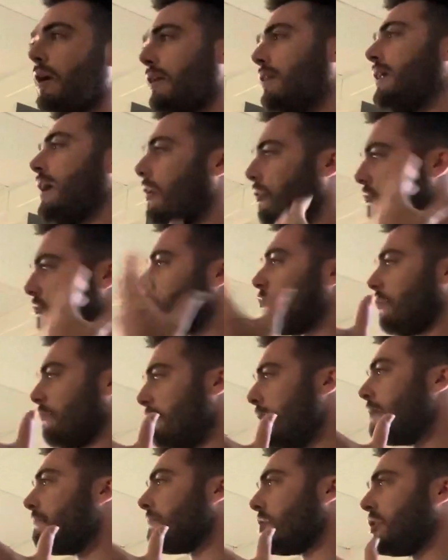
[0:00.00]
And now
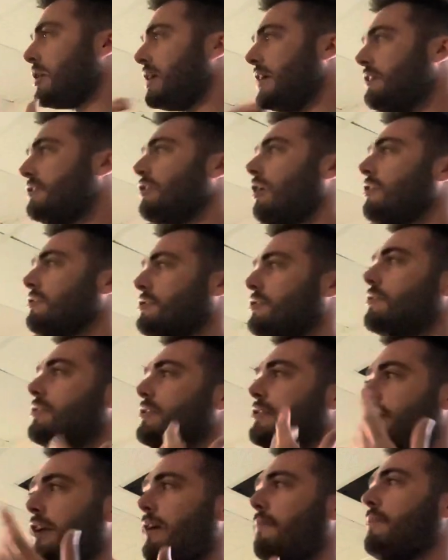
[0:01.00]
remember, he's also the
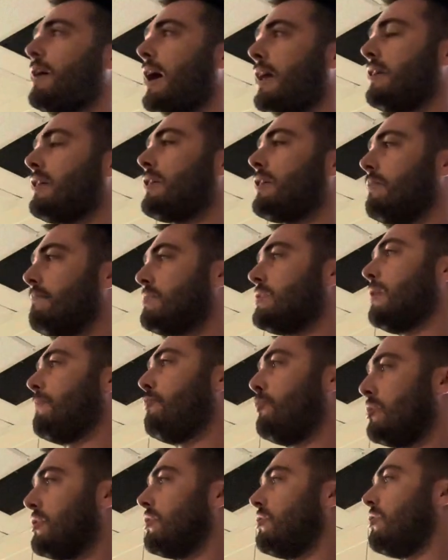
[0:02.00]
same guy that comes up
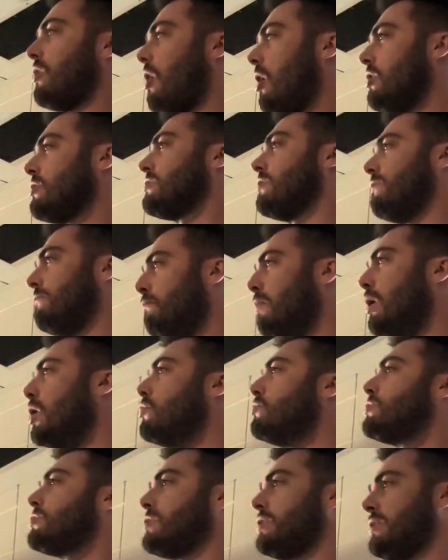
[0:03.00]
with the laws of
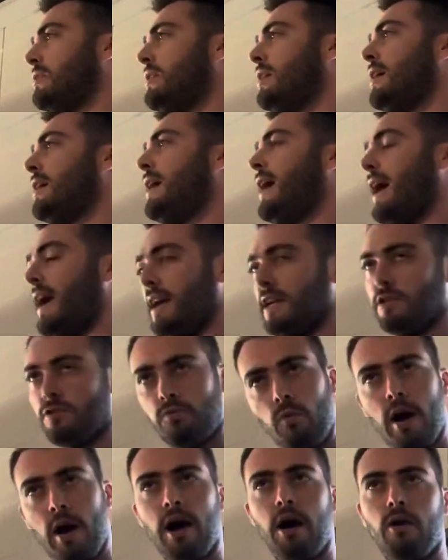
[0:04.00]
motion as
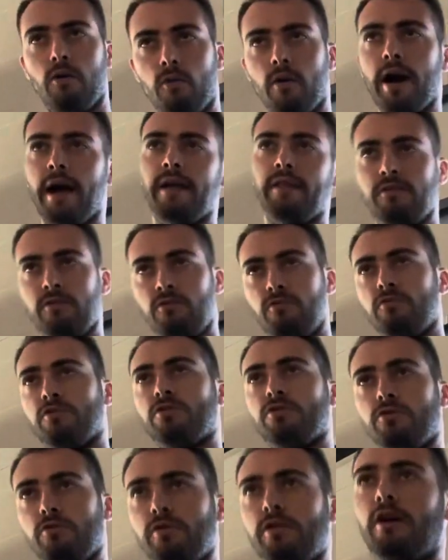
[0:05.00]
well, right? Newton's
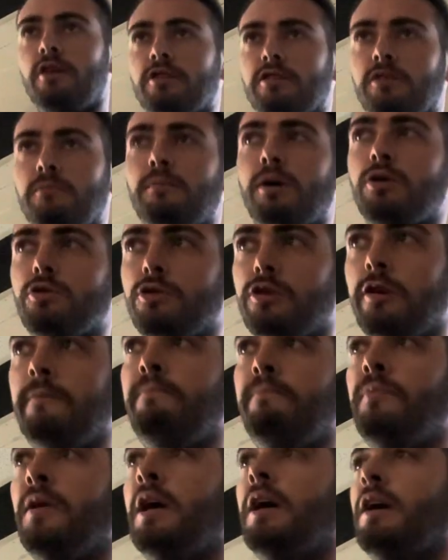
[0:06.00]
3 laws of
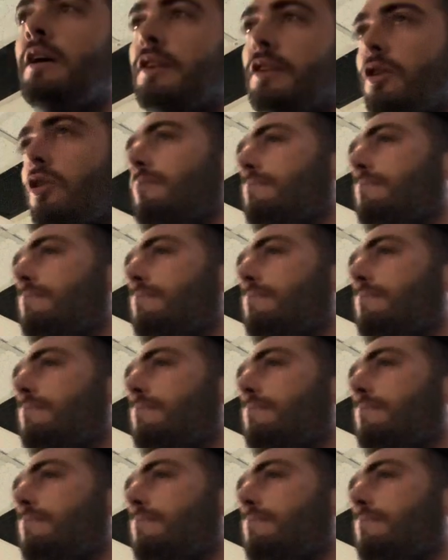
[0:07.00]
motion. So it